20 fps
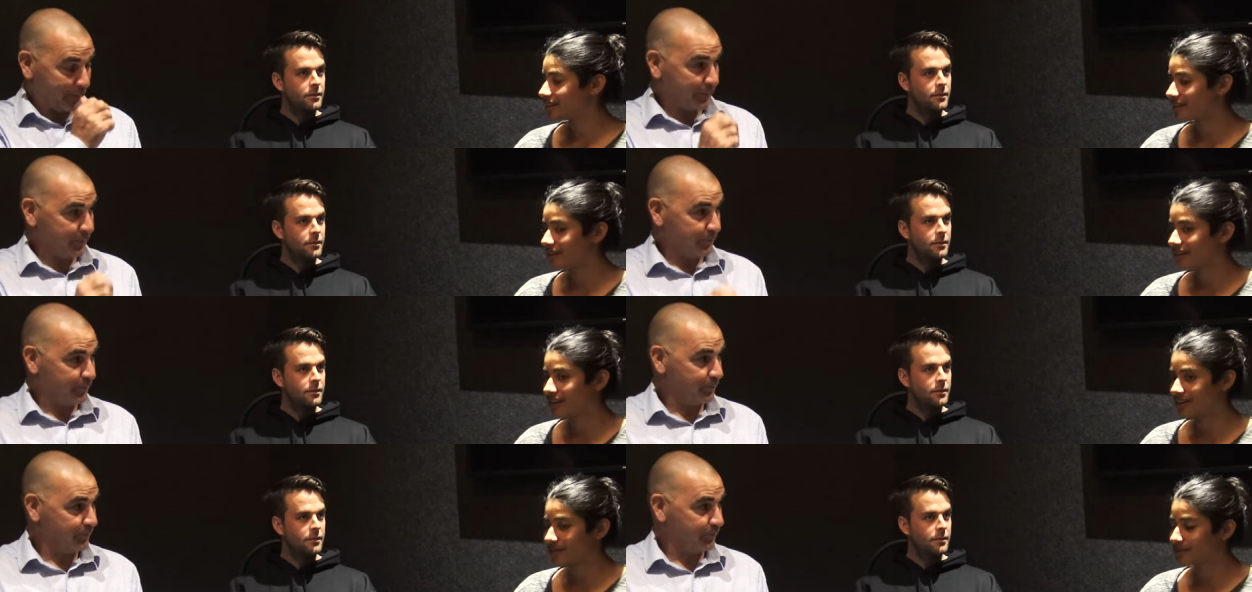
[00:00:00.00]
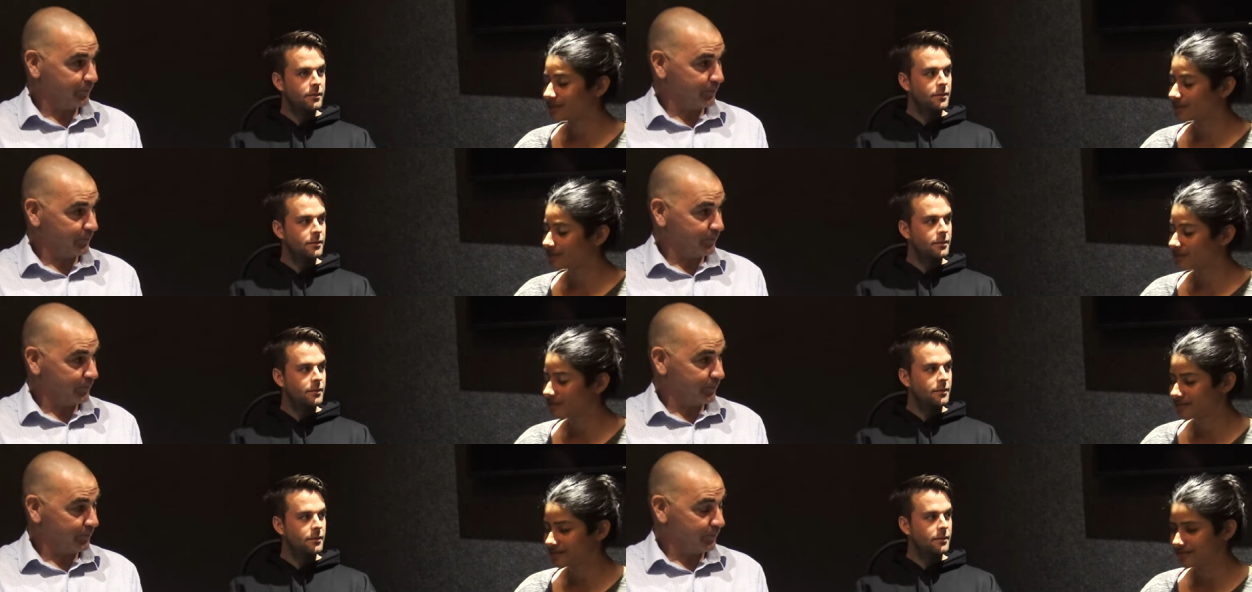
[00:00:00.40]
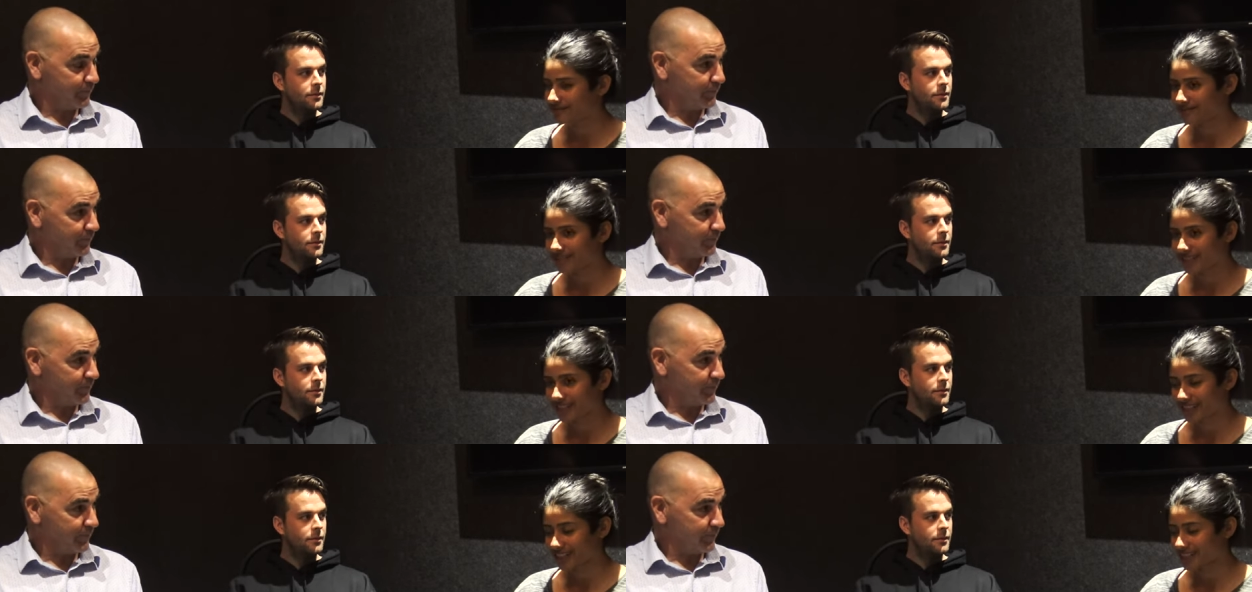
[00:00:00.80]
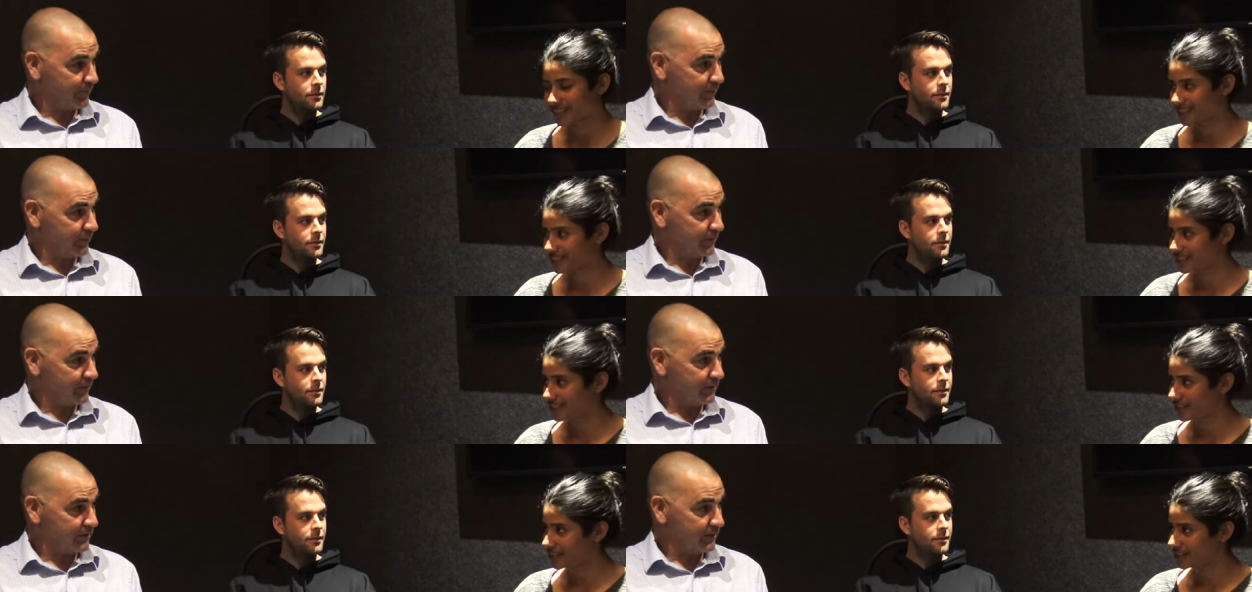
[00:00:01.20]
Speaker 1: I would like to
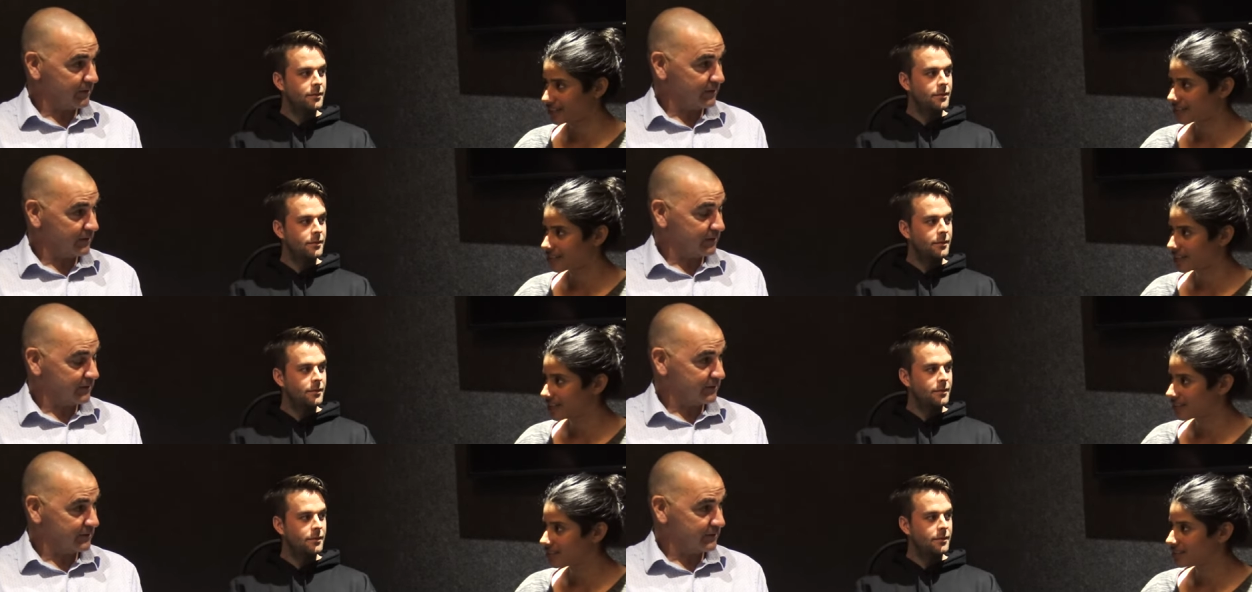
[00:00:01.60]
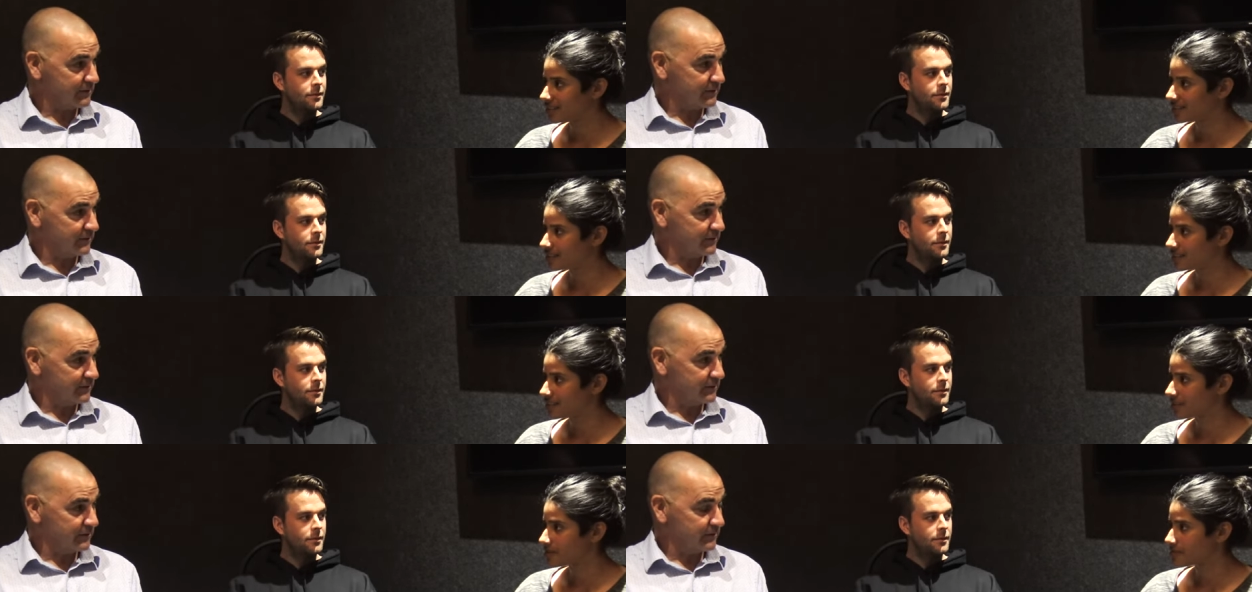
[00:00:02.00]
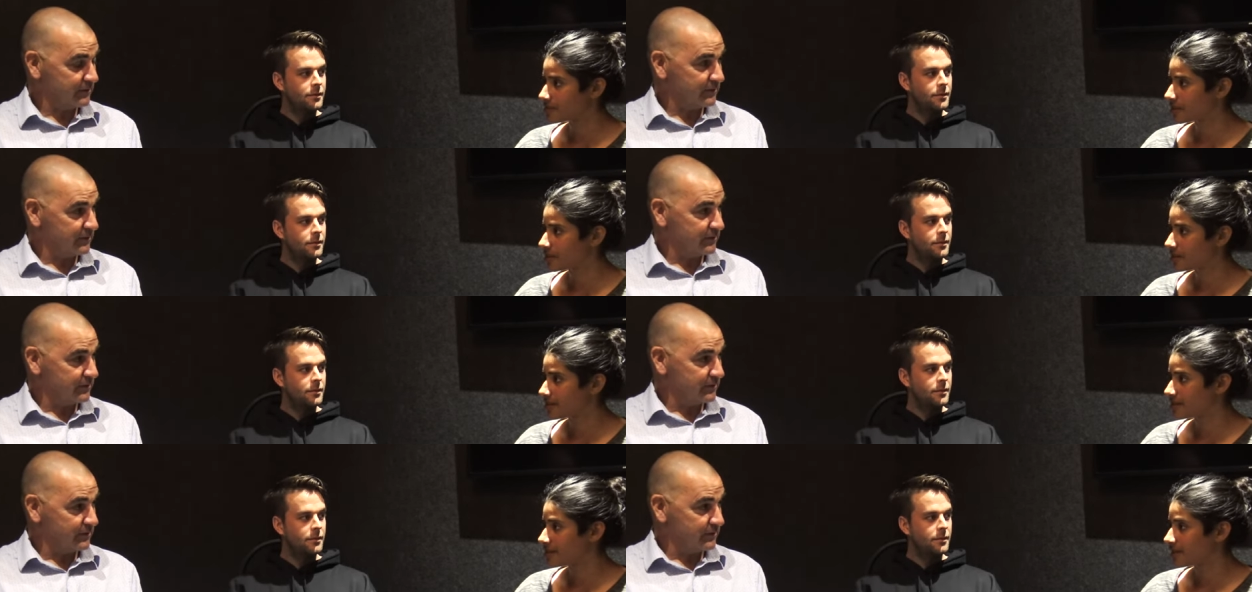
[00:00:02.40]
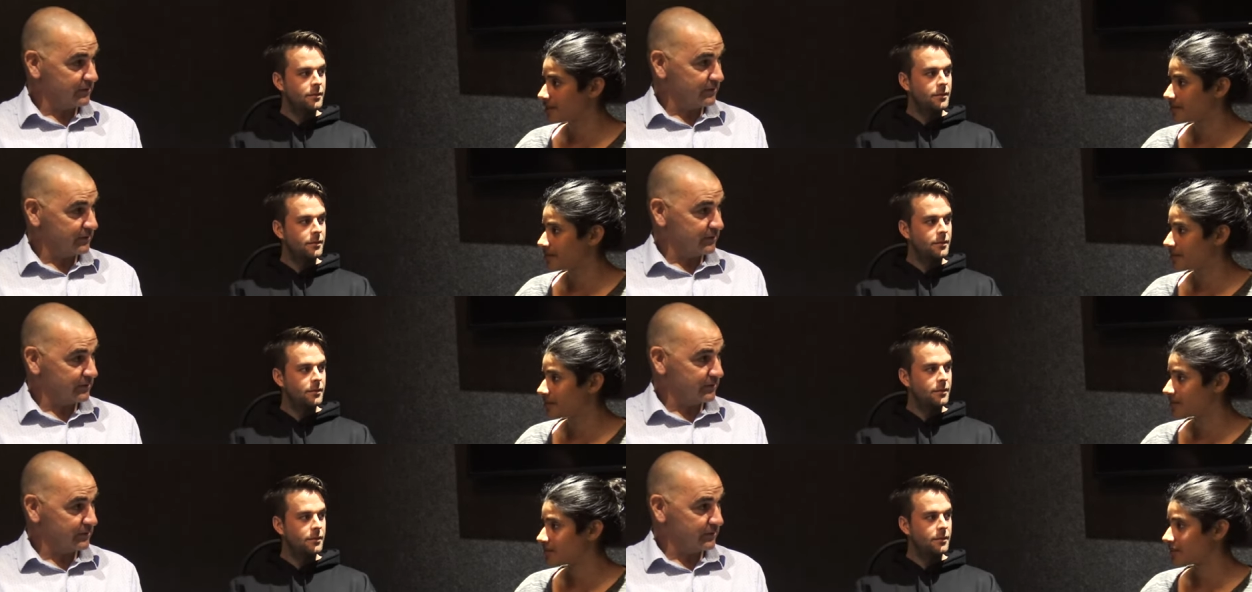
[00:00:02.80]
see her challenge Ellyse Perry's
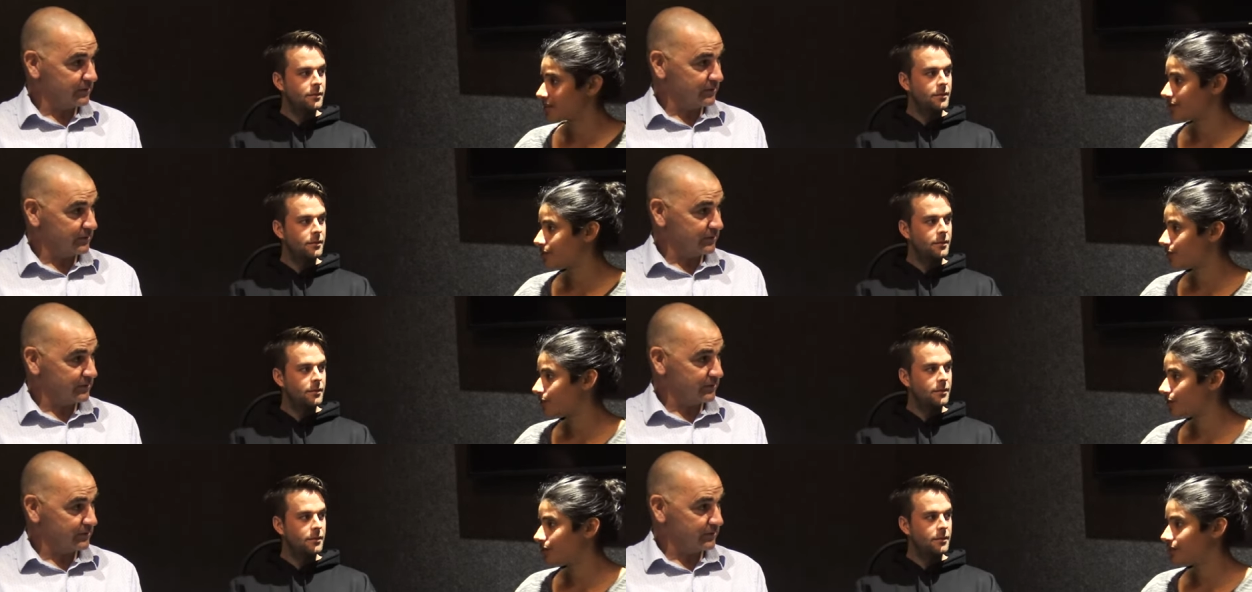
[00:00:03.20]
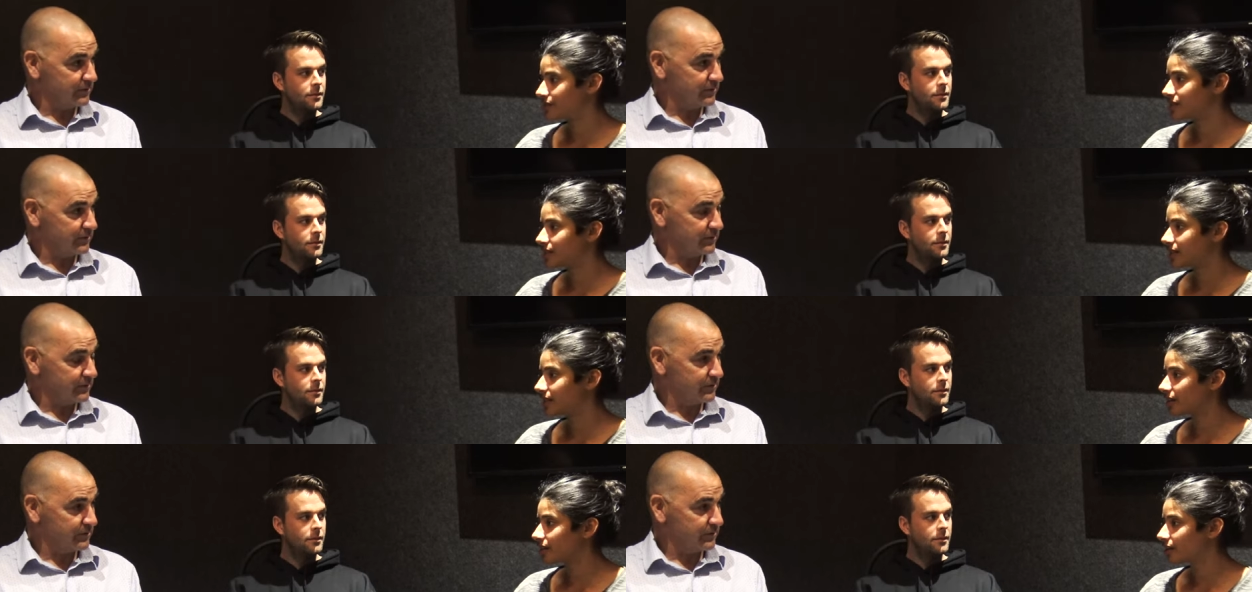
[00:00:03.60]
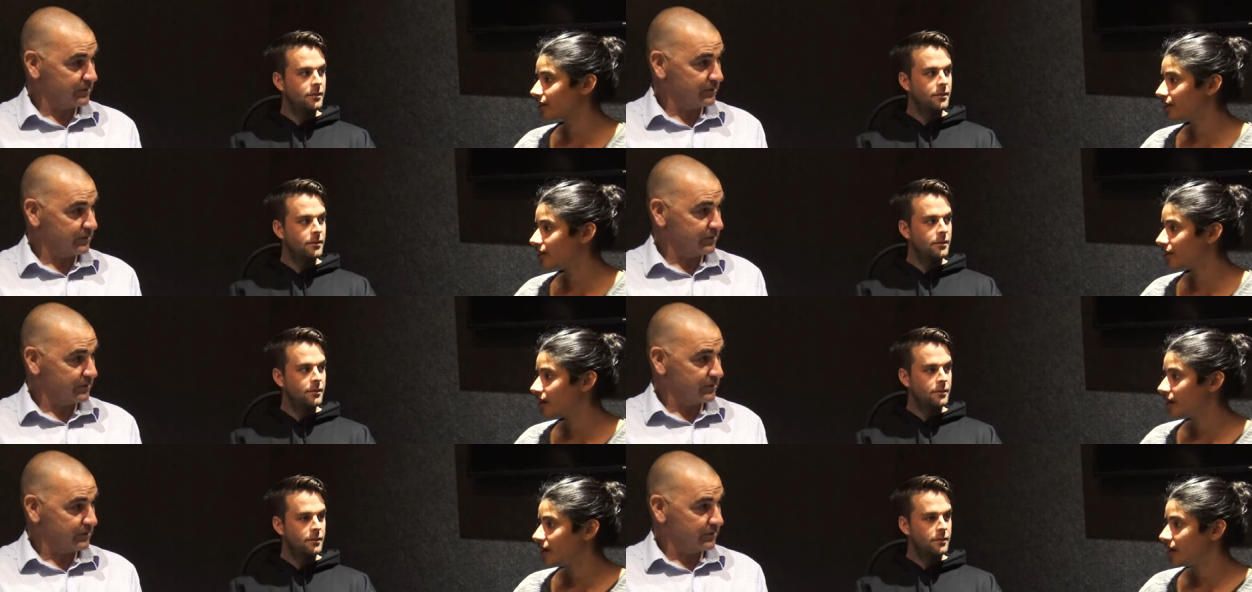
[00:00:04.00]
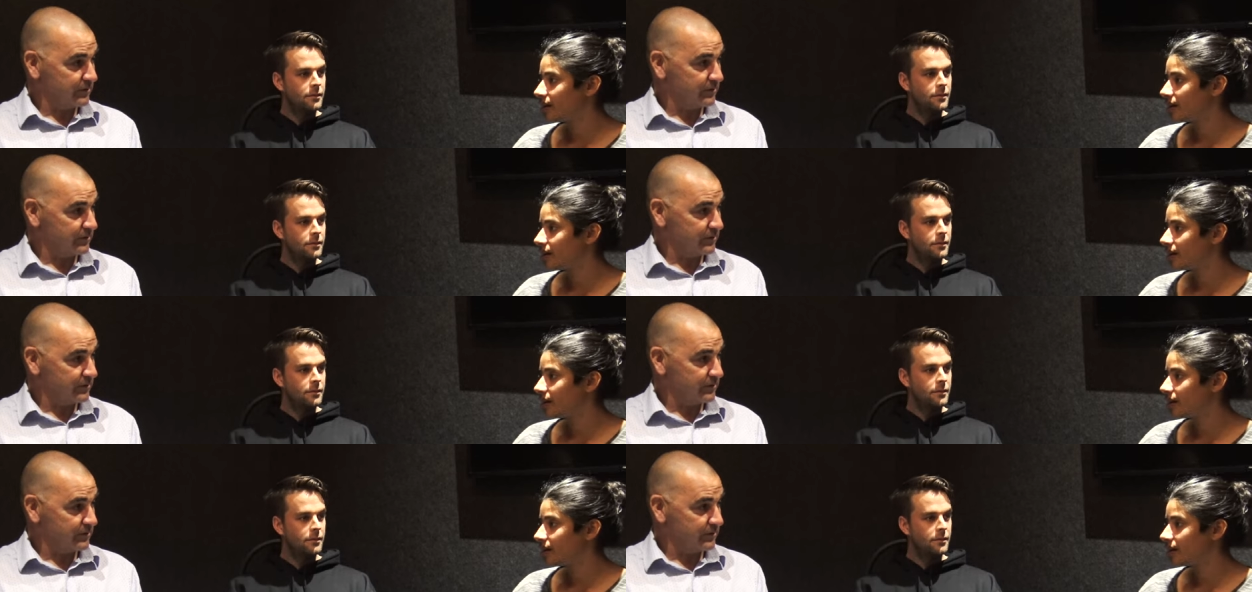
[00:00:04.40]
numbers, if not overtake her.